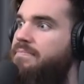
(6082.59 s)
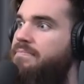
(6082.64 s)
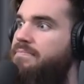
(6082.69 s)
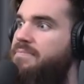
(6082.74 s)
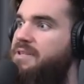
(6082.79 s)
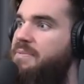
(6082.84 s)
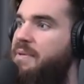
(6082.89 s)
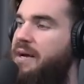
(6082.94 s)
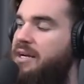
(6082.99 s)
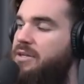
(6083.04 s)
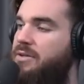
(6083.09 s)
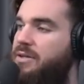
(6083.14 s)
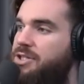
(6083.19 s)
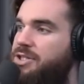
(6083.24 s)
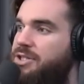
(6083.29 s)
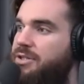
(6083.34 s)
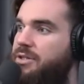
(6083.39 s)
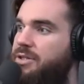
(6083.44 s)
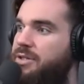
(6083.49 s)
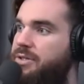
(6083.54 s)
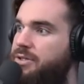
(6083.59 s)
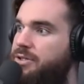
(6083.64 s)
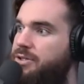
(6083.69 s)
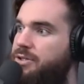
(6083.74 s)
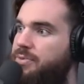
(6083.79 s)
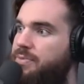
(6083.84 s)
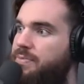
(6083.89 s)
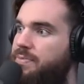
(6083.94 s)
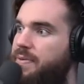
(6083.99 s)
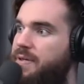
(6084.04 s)
demonetize shit on
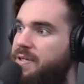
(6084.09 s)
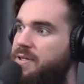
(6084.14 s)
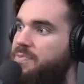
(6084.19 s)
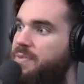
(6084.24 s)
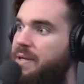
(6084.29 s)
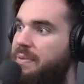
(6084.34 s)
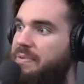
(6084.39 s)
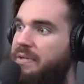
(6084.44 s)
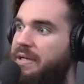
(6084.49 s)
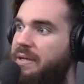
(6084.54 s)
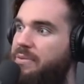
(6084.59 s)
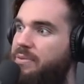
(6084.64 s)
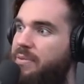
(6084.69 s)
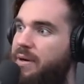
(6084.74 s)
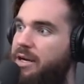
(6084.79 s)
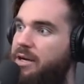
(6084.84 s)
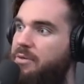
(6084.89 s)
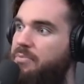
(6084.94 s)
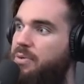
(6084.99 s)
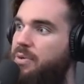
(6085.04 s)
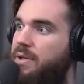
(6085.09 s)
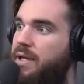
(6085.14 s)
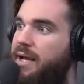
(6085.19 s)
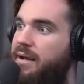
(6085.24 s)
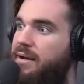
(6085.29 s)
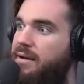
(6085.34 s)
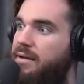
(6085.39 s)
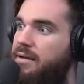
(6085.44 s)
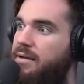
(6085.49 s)
YouTube, because people keep threatening to pull out.